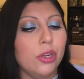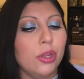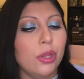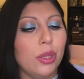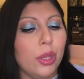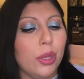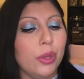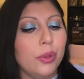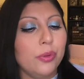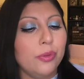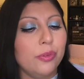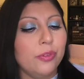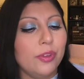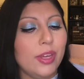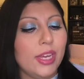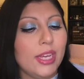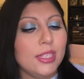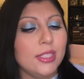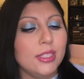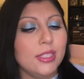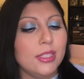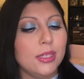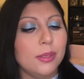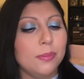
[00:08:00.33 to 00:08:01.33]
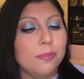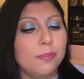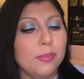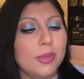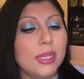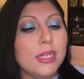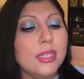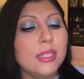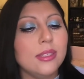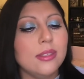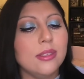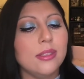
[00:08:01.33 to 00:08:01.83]
Glow Face
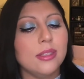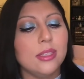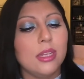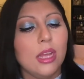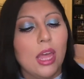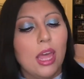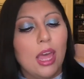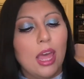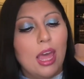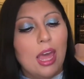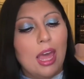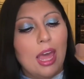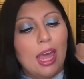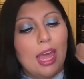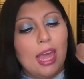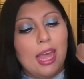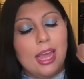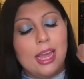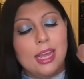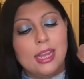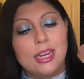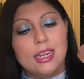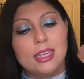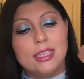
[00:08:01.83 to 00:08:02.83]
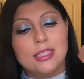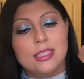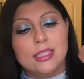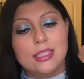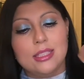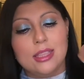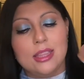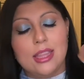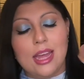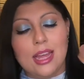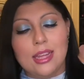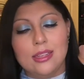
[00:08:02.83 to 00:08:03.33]
Mist. And it's
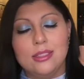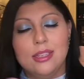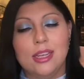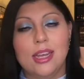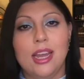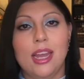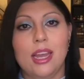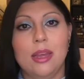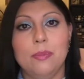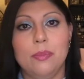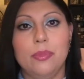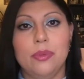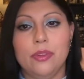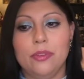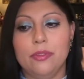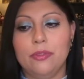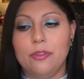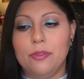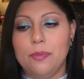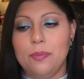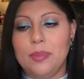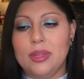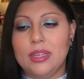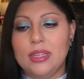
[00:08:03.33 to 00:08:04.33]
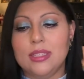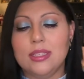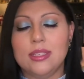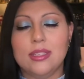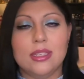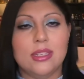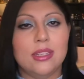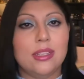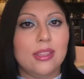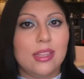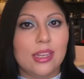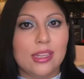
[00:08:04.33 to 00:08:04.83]
that type of mist.
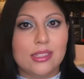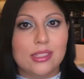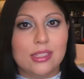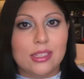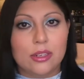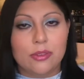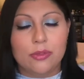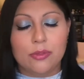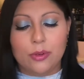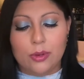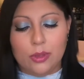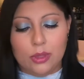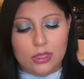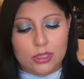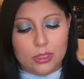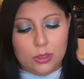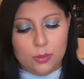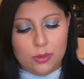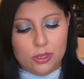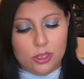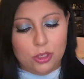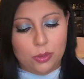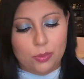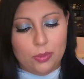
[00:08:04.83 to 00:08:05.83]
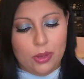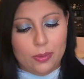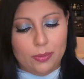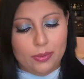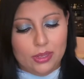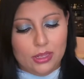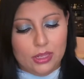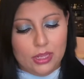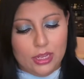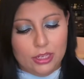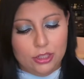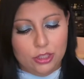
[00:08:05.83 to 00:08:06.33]
They did it for the SpongeBob
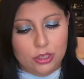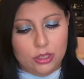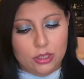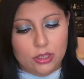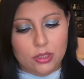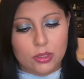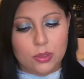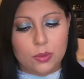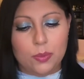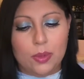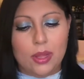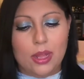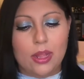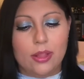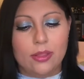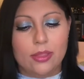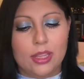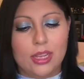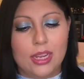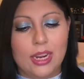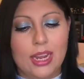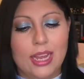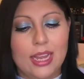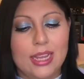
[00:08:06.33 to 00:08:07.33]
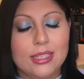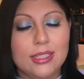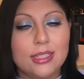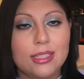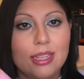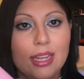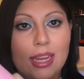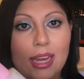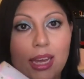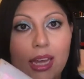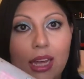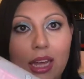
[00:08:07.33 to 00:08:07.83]
collection as well, that has
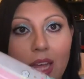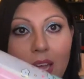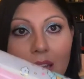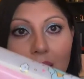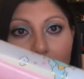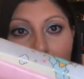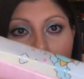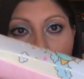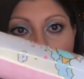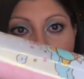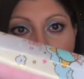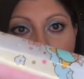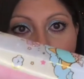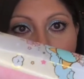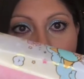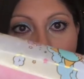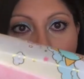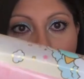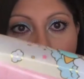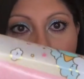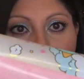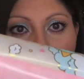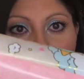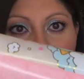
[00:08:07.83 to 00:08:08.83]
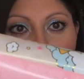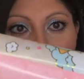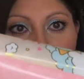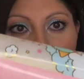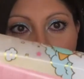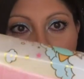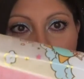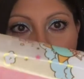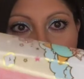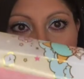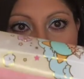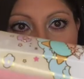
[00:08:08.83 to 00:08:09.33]
like that
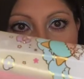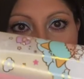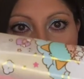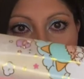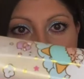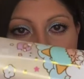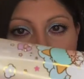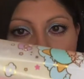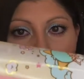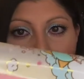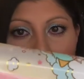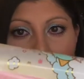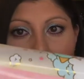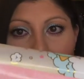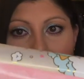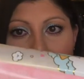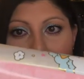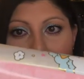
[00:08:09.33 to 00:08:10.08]
shiny